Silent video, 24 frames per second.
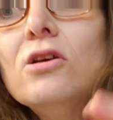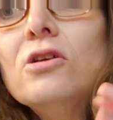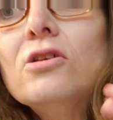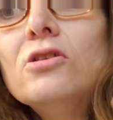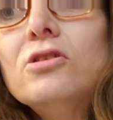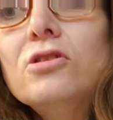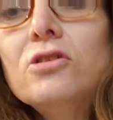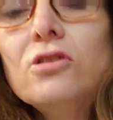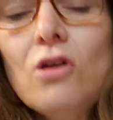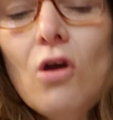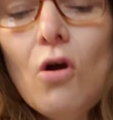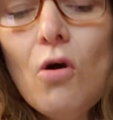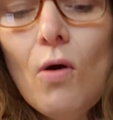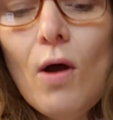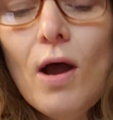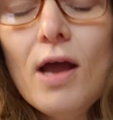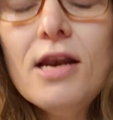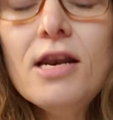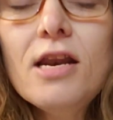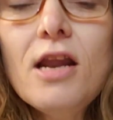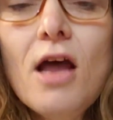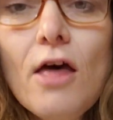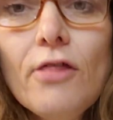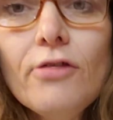So
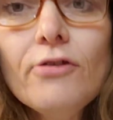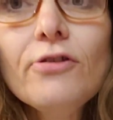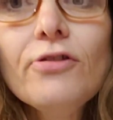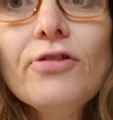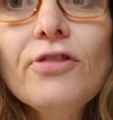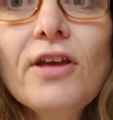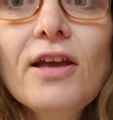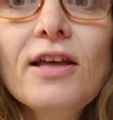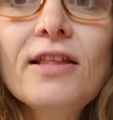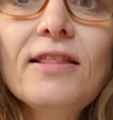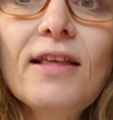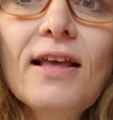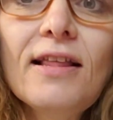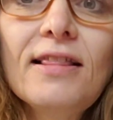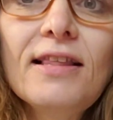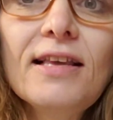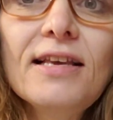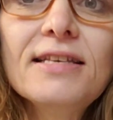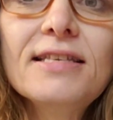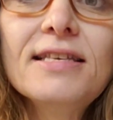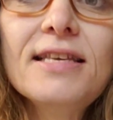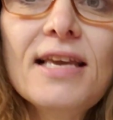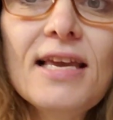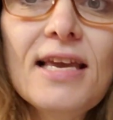another thing that
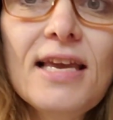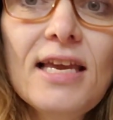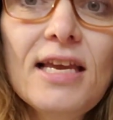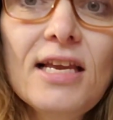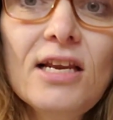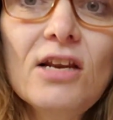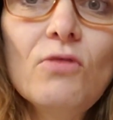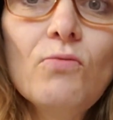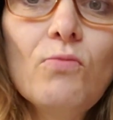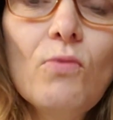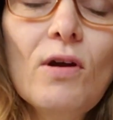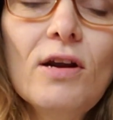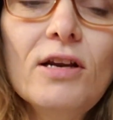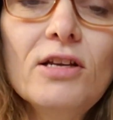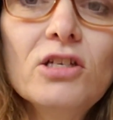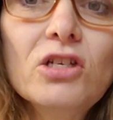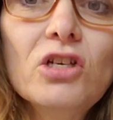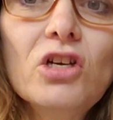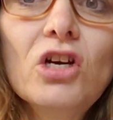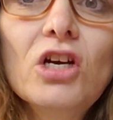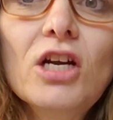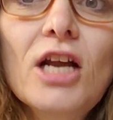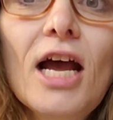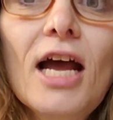this heated one is
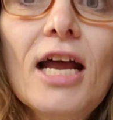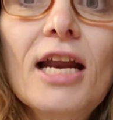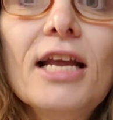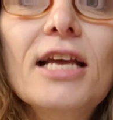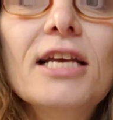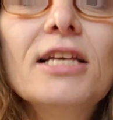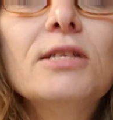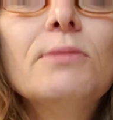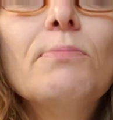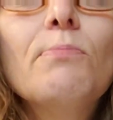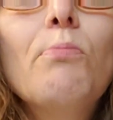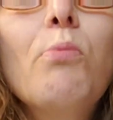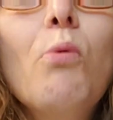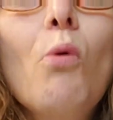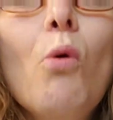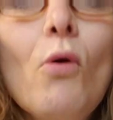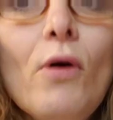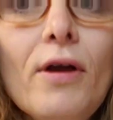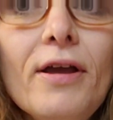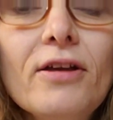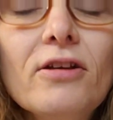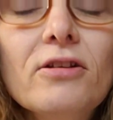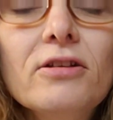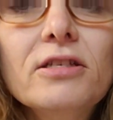good on is
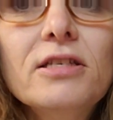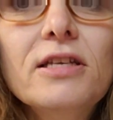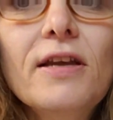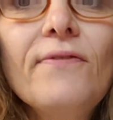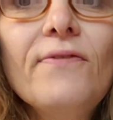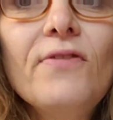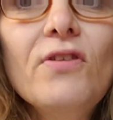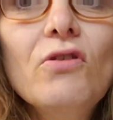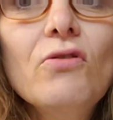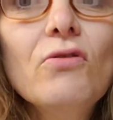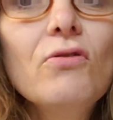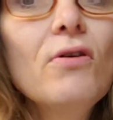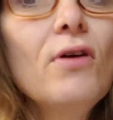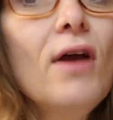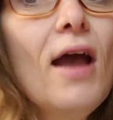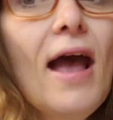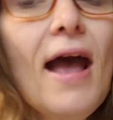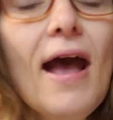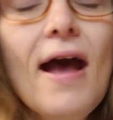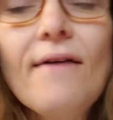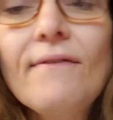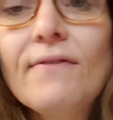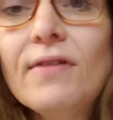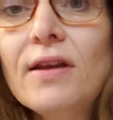boils. If you
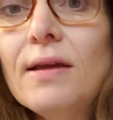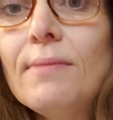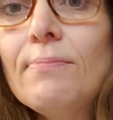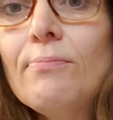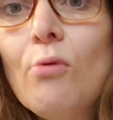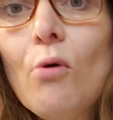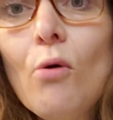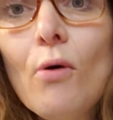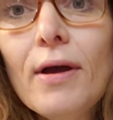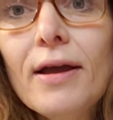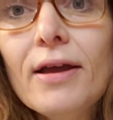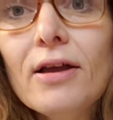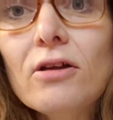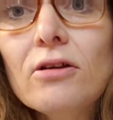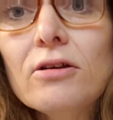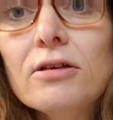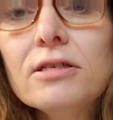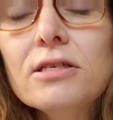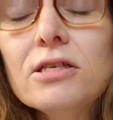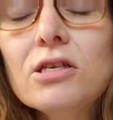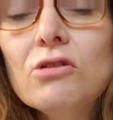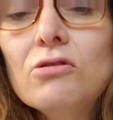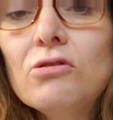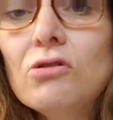have any
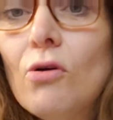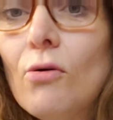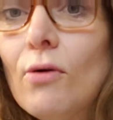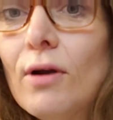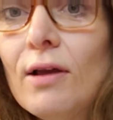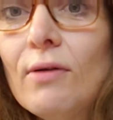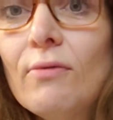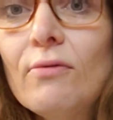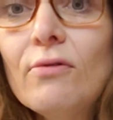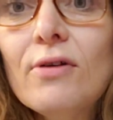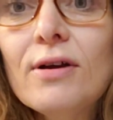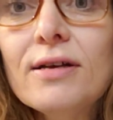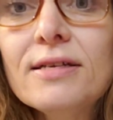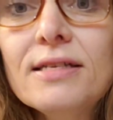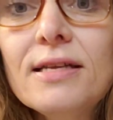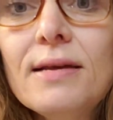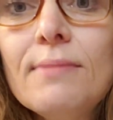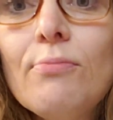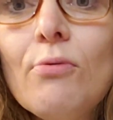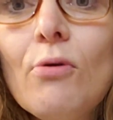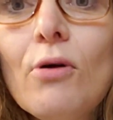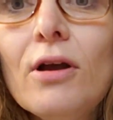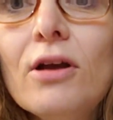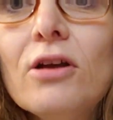boils, you know anyone who has any
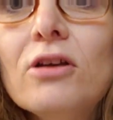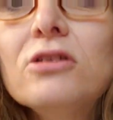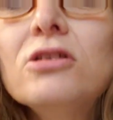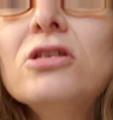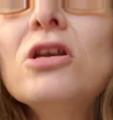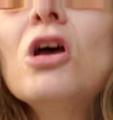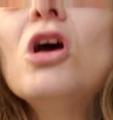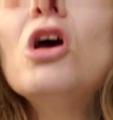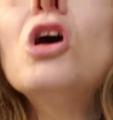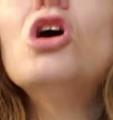boils,